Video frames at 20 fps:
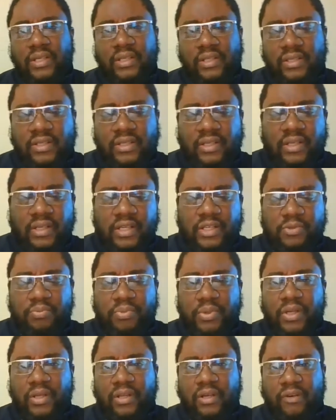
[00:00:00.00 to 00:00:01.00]
is seen as
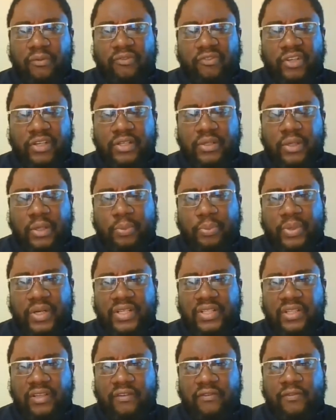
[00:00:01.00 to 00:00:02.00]
being
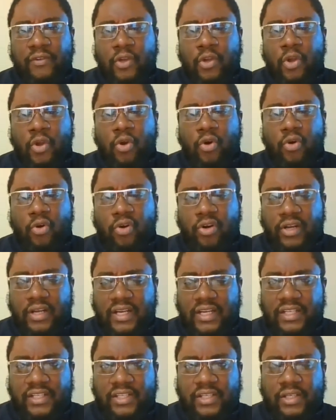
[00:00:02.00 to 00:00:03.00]
oppressive or
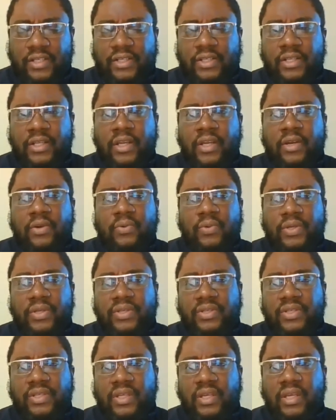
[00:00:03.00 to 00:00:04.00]
unjust. We
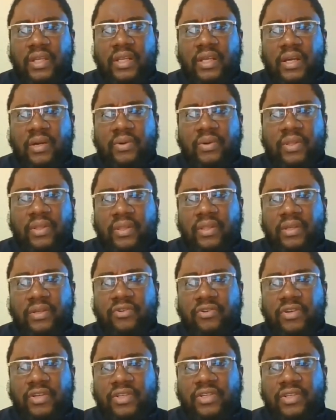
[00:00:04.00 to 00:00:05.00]
see now in the
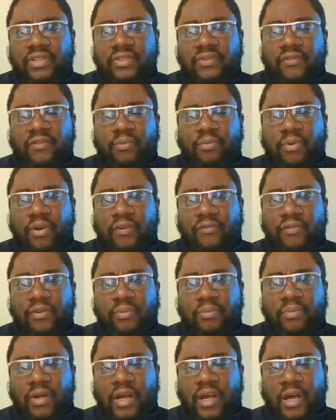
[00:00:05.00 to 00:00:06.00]
traditions of the
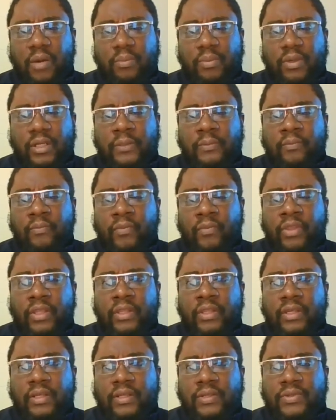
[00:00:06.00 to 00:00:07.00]
Prophet Muhammad,
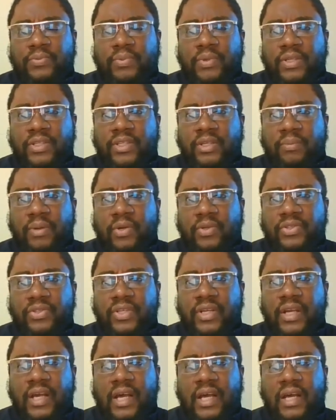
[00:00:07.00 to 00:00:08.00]
he speaks about
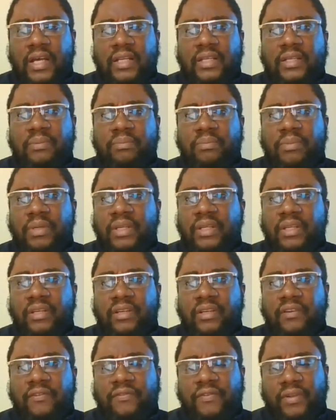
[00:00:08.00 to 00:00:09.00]
jihad meaning
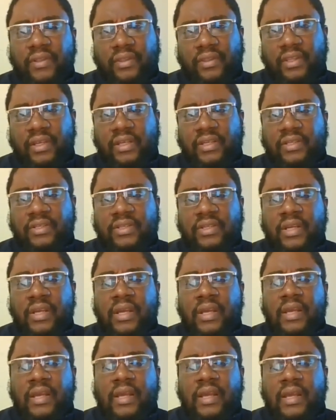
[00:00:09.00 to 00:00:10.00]
different things,
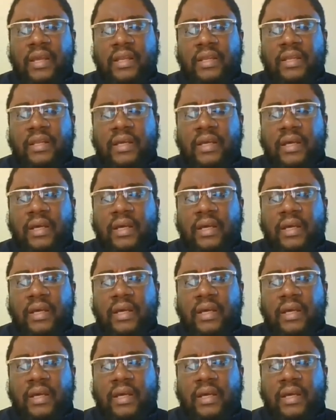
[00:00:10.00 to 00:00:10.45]
and